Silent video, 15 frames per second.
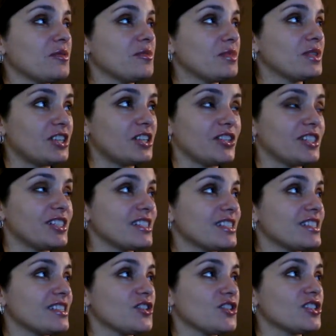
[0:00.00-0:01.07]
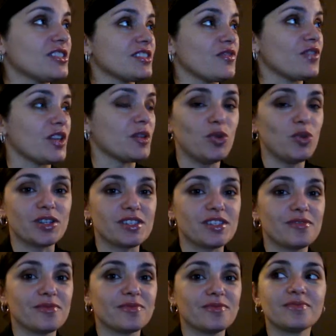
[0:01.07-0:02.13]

materials such event books?